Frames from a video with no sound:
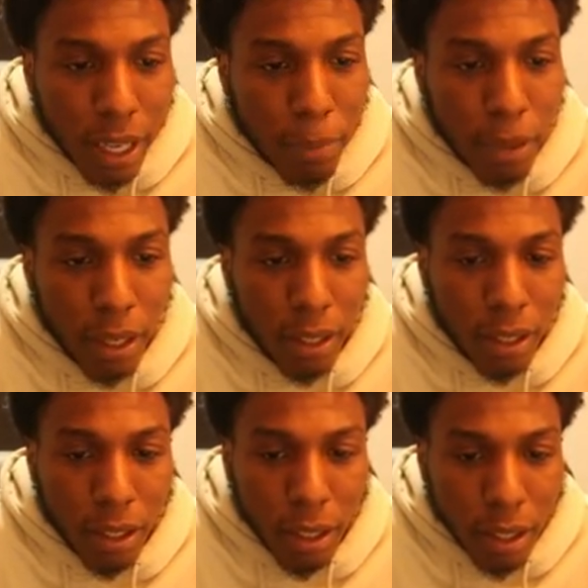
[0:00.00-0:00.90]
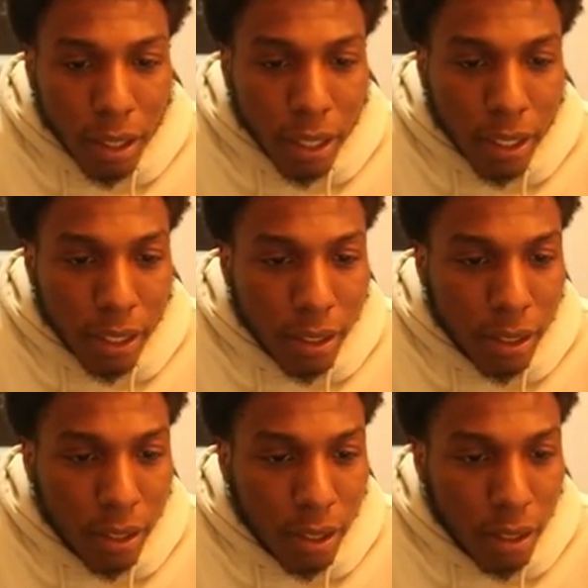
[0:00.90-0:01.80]
same play. Look at this.
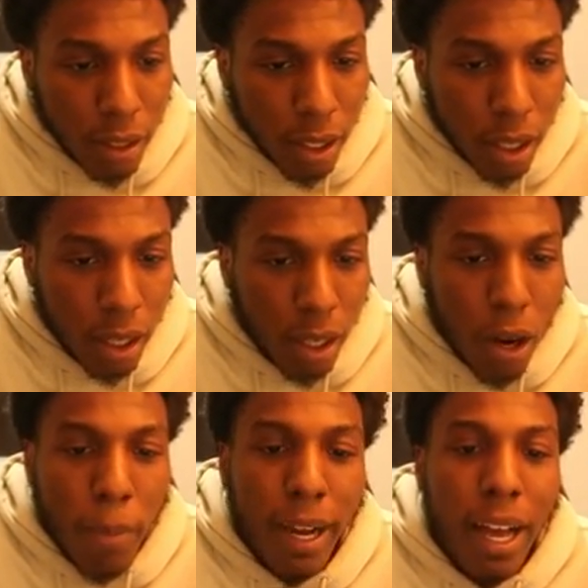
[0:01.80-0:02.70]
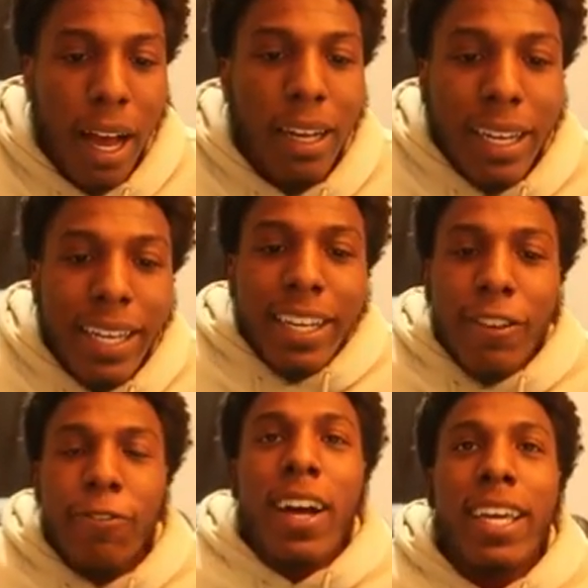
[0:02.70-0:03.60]
Uh, oh my God. Look
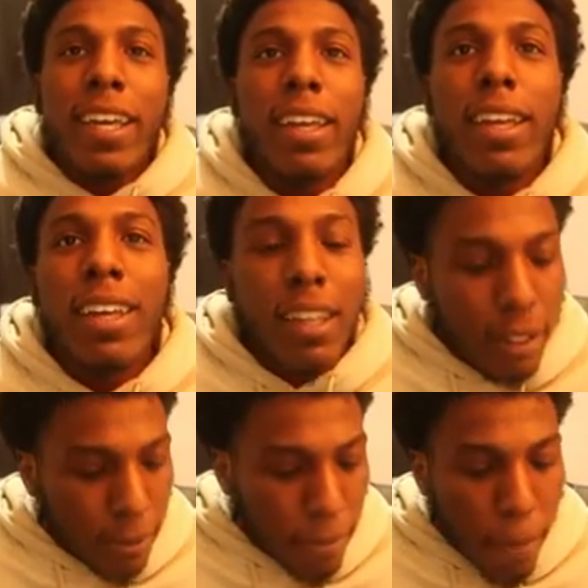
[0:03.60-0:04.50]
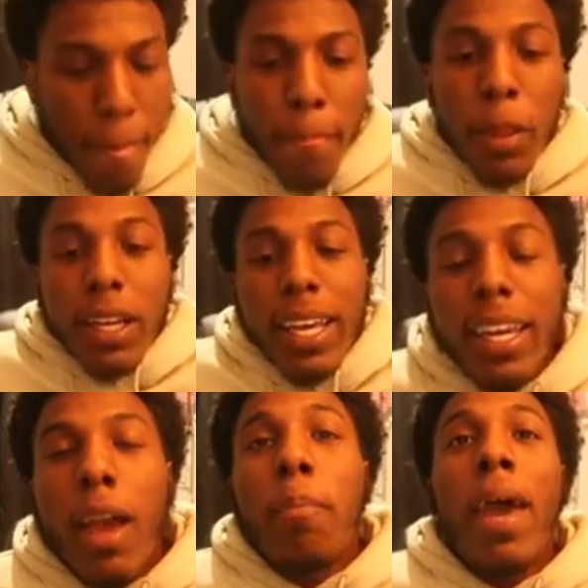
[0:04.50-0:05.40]
at the fucking, look
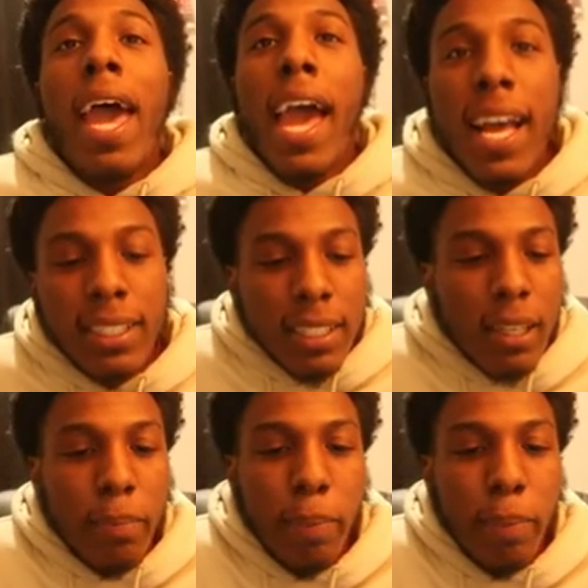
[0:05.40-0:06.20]
at their passing